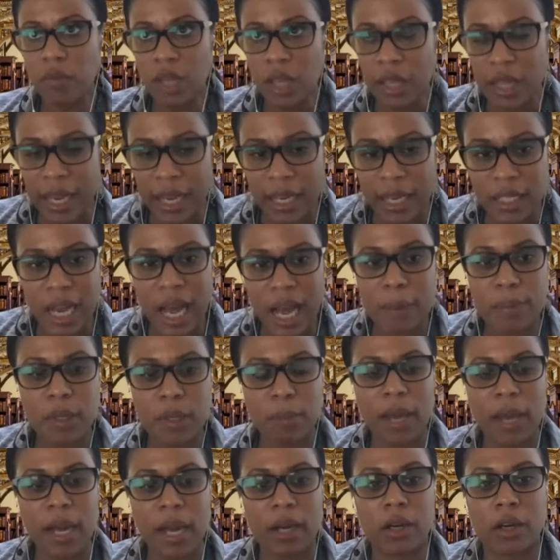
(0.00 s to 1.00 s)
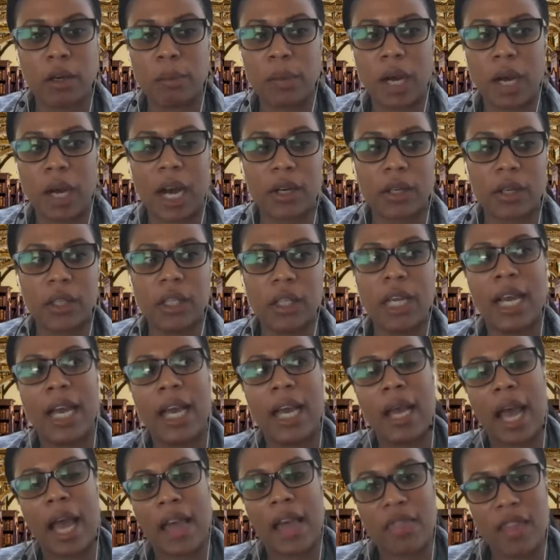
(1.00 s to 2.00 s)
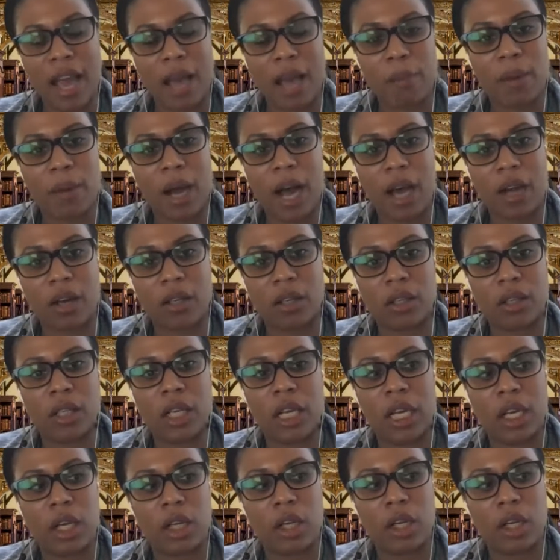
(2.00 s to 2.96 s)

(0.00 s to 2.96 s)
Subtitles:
They adopt a medical model, and that model